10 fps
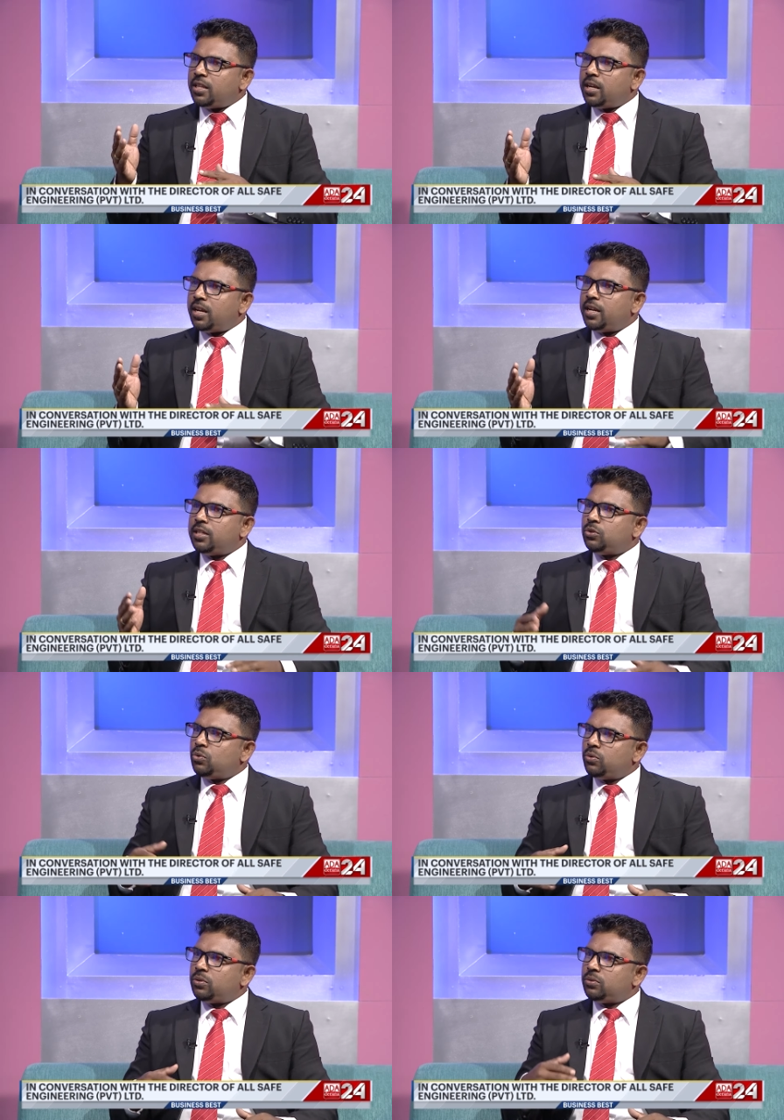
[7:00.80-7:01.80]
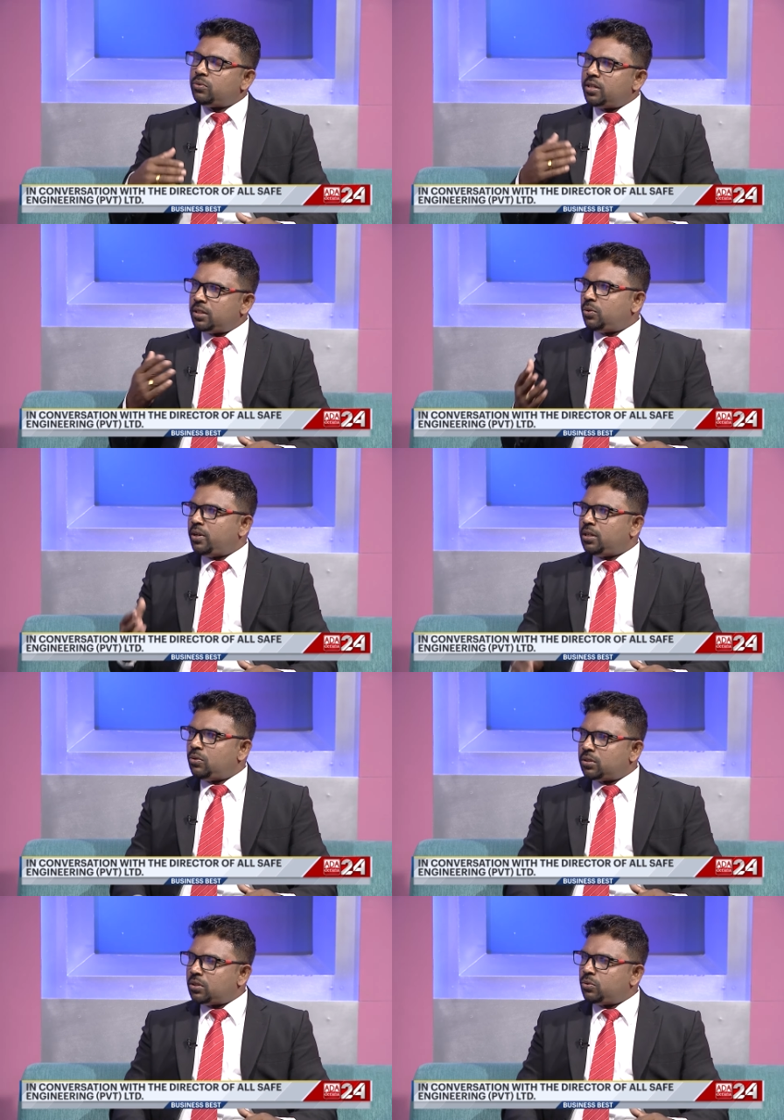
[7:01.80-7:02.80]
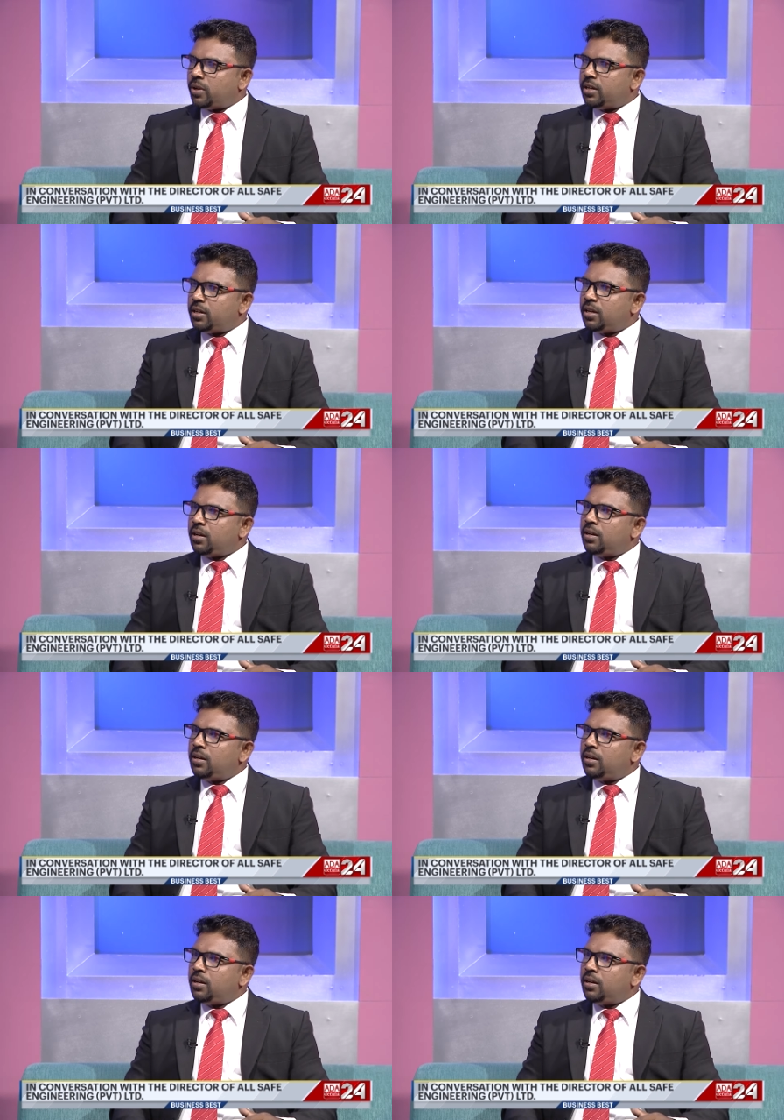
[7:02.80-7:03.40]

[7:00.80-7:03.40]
the in 2020, 2020, mm